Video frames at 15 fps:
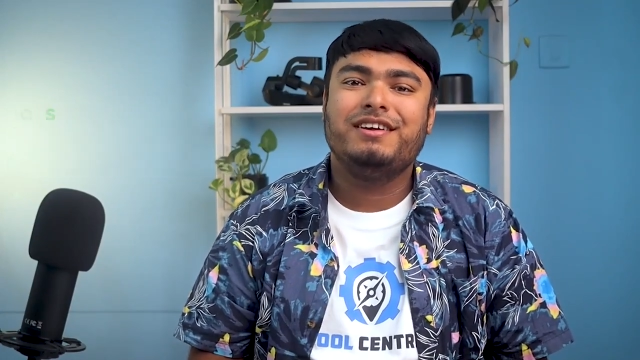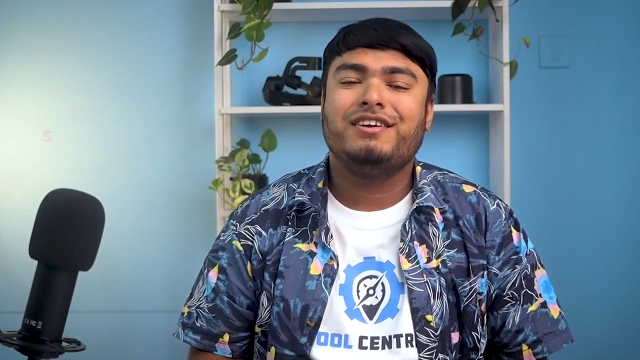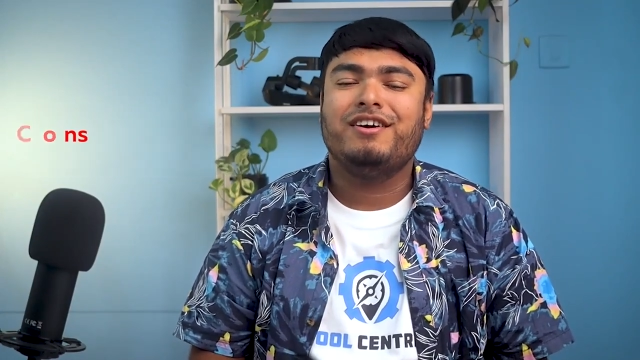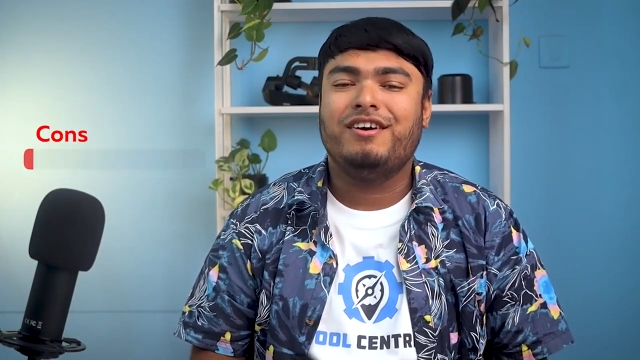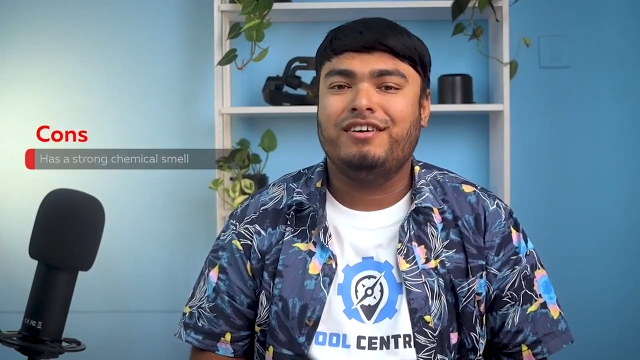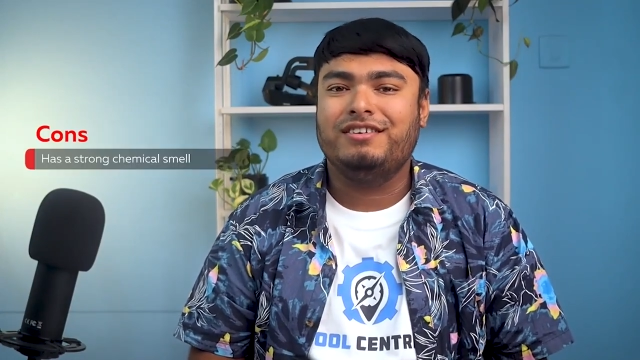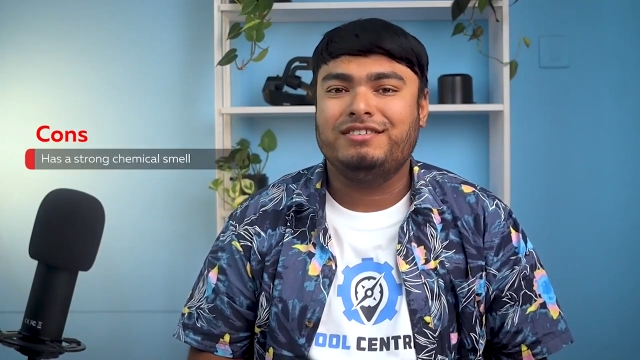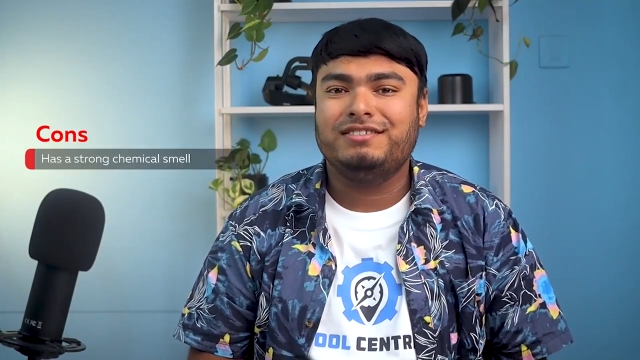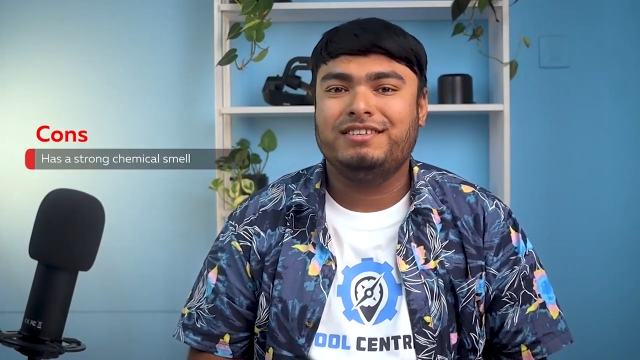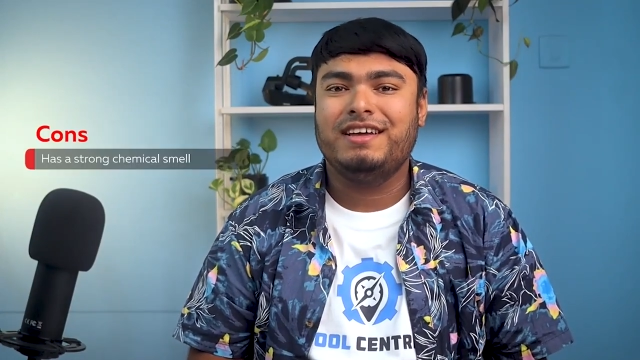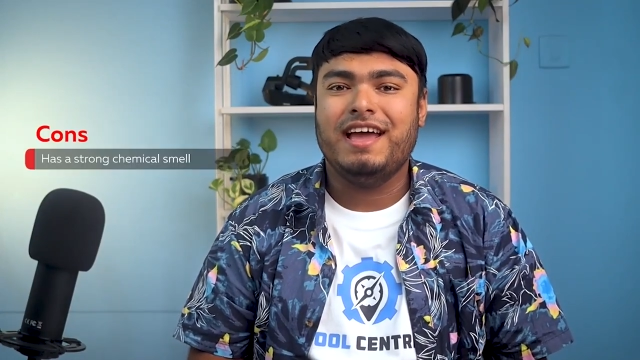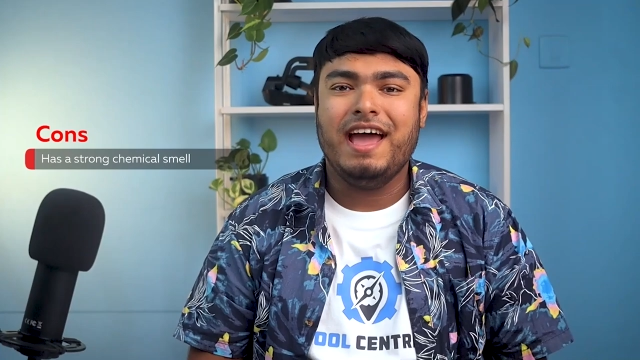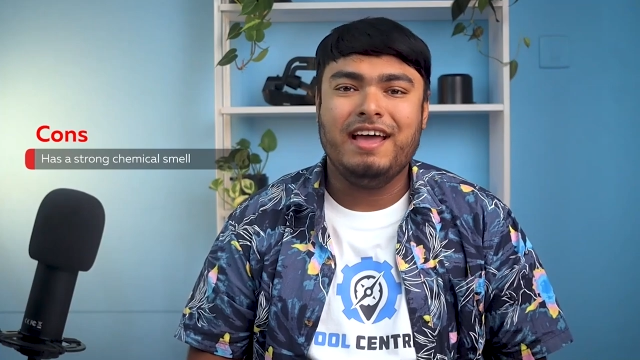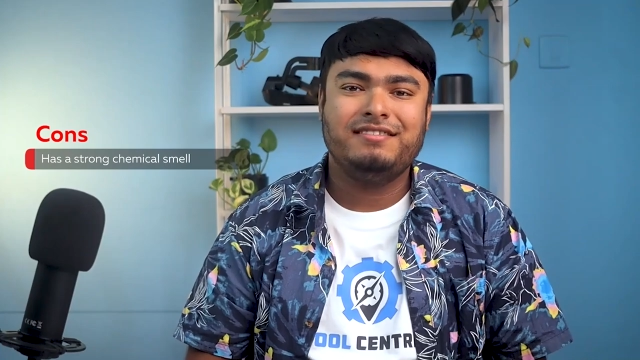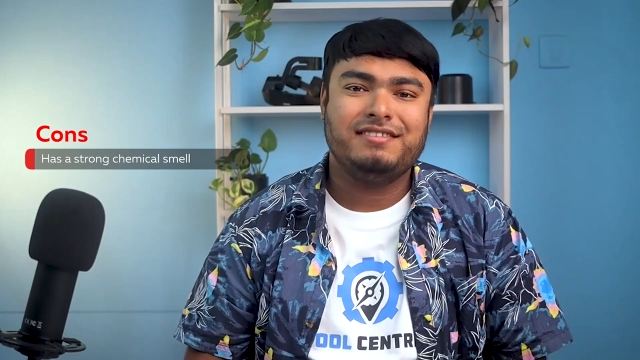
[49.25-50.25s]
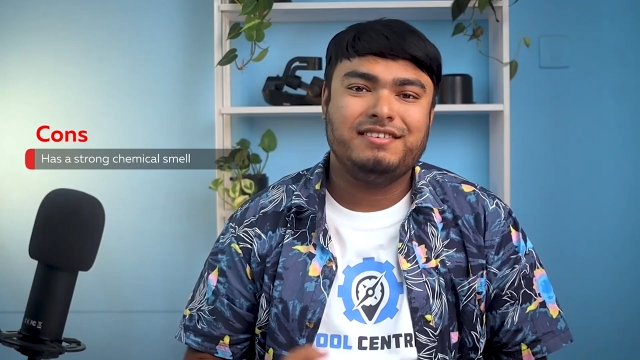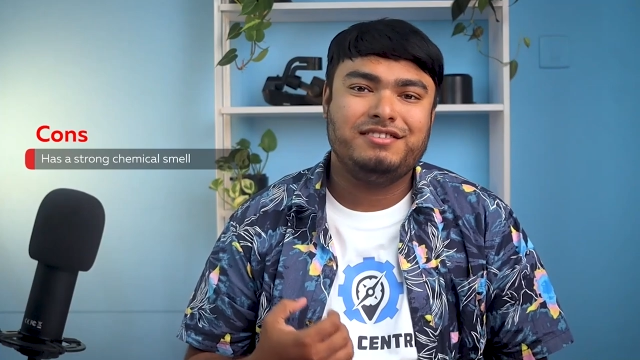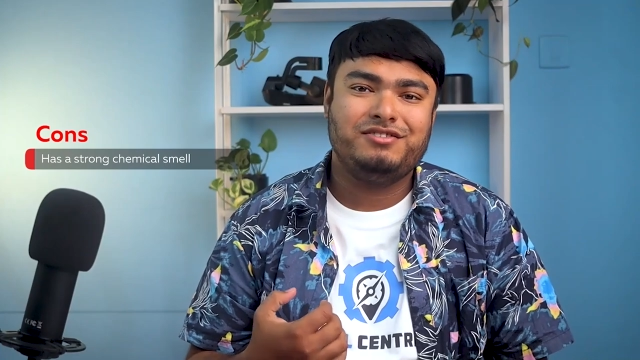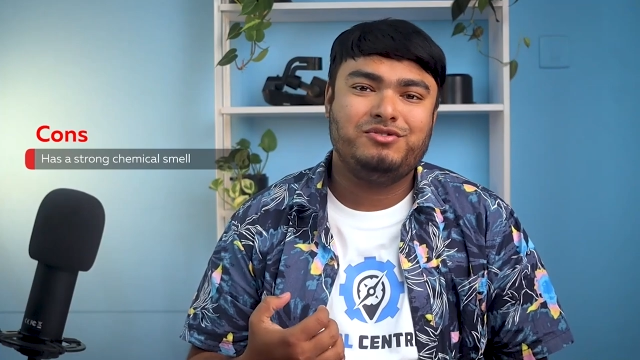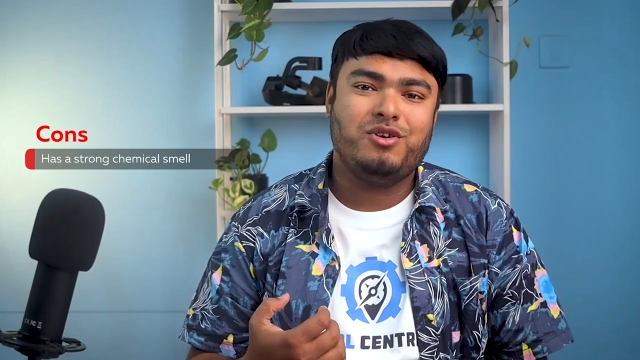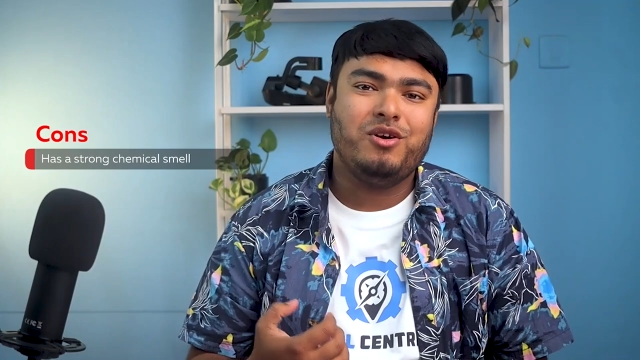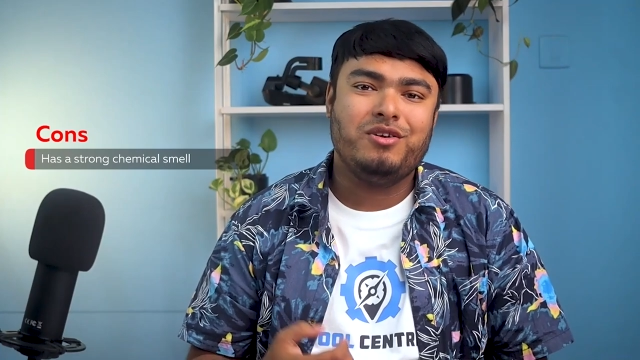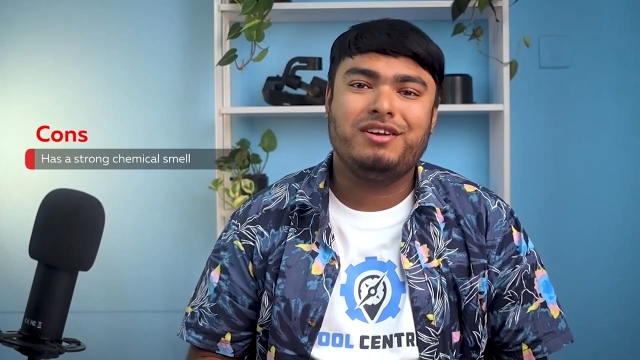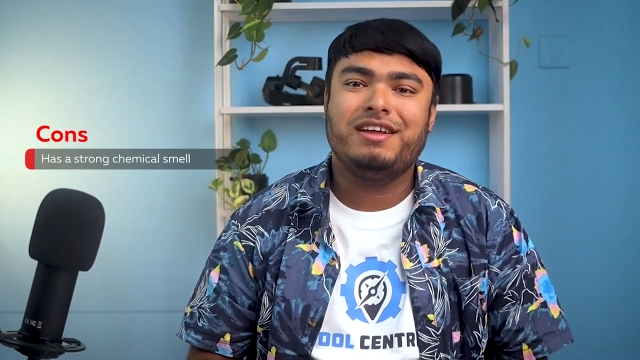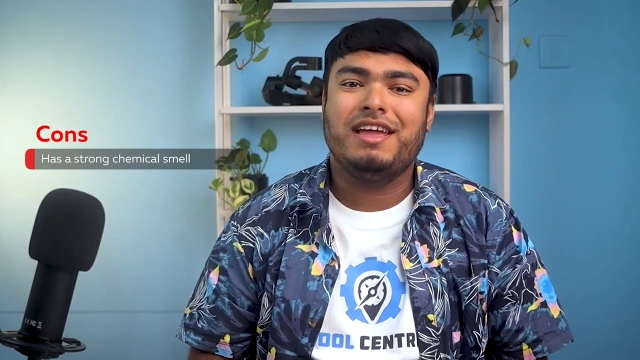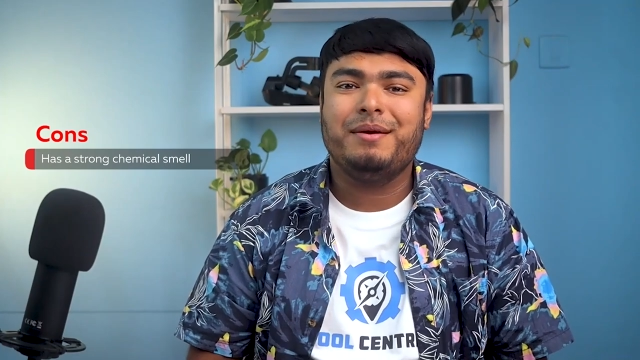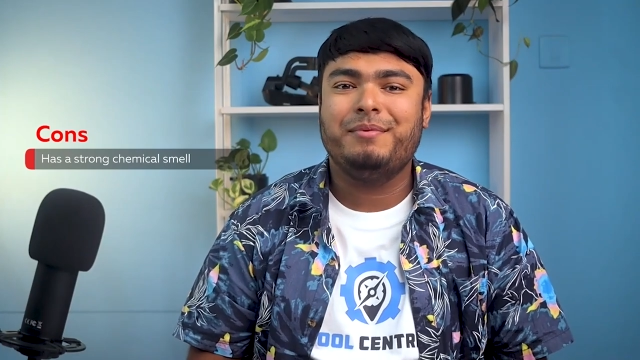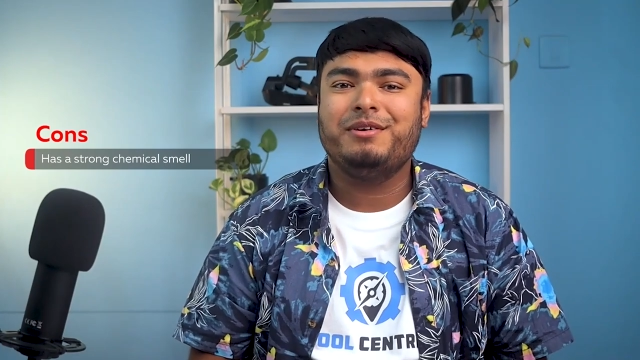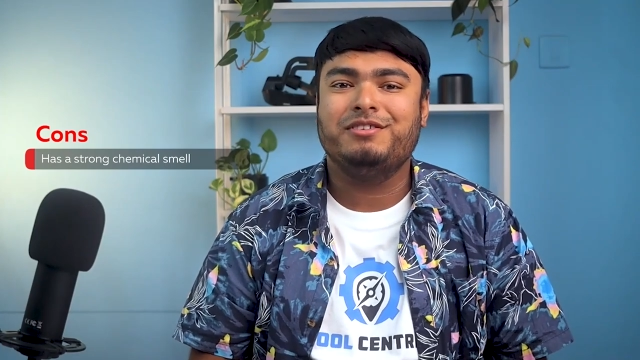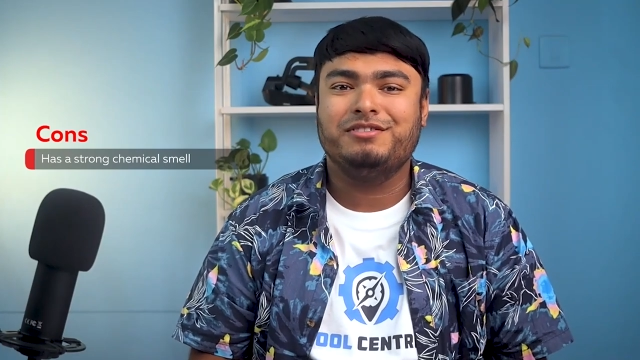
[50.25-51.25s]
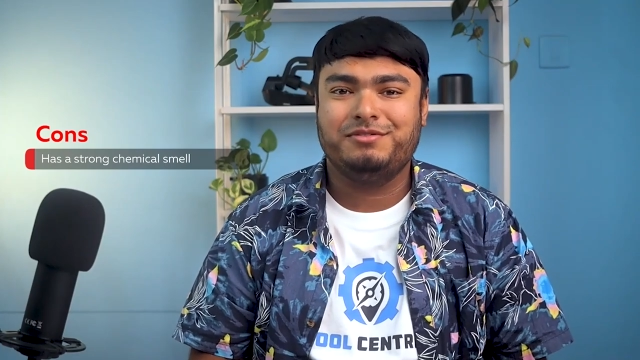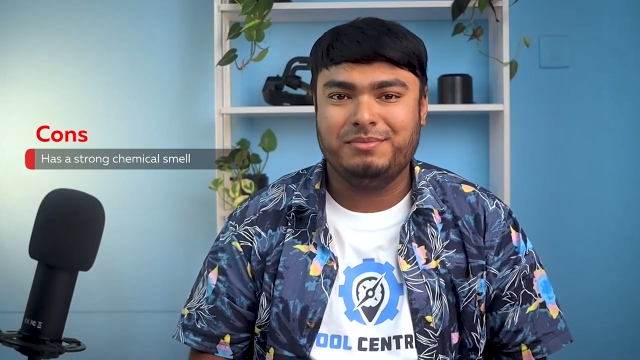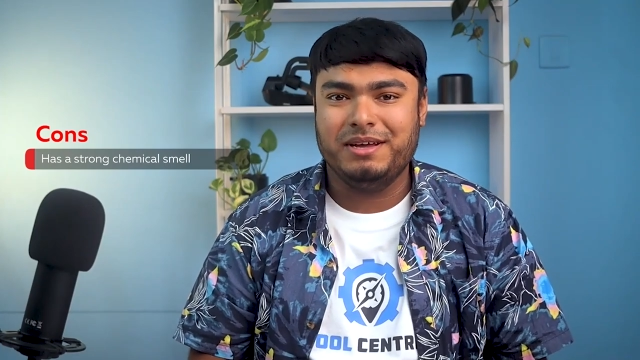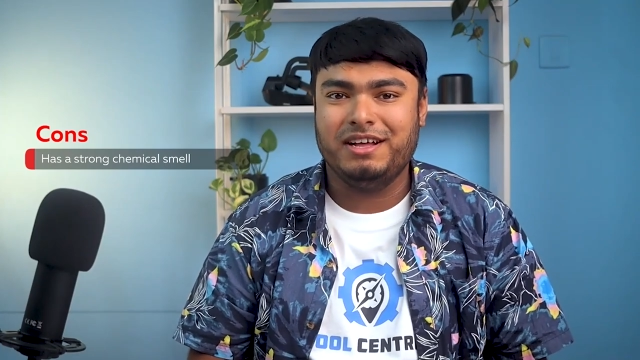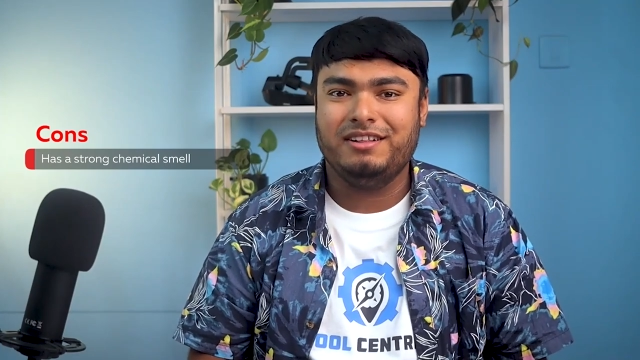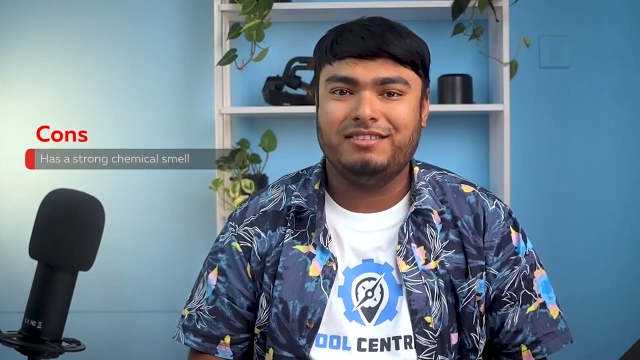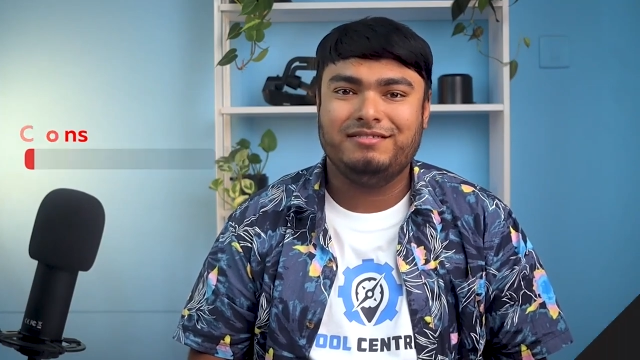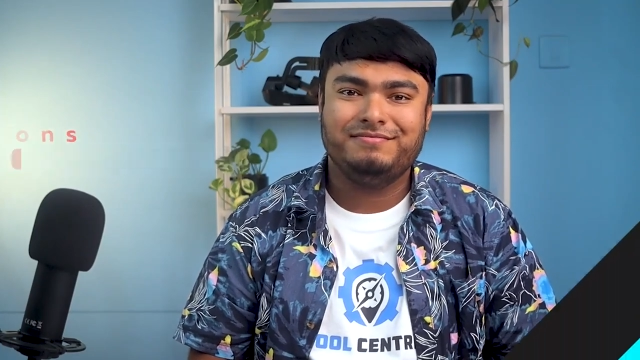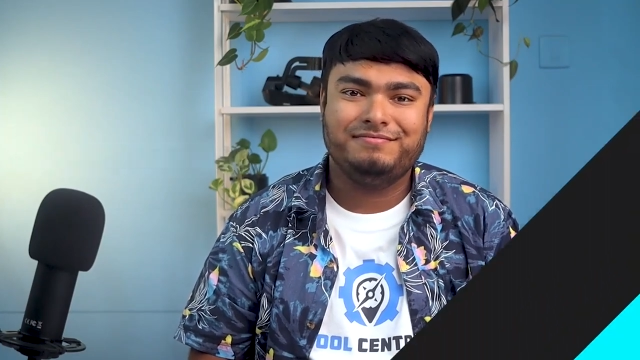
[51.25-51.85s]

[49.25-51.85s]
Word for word: Cons. Has a strong chemical smell.